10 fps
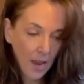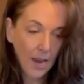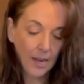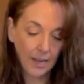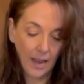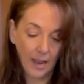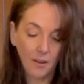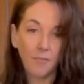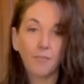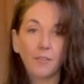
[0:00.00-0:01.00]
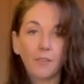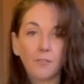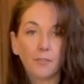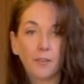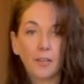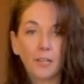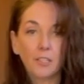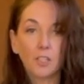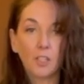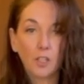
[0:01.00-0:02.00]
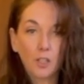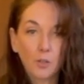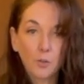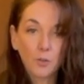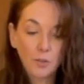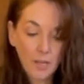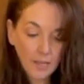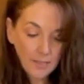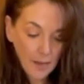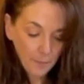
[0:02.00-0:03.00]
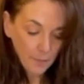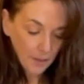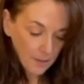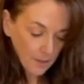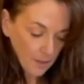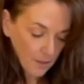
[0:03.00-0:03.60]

And again, feel free to use a template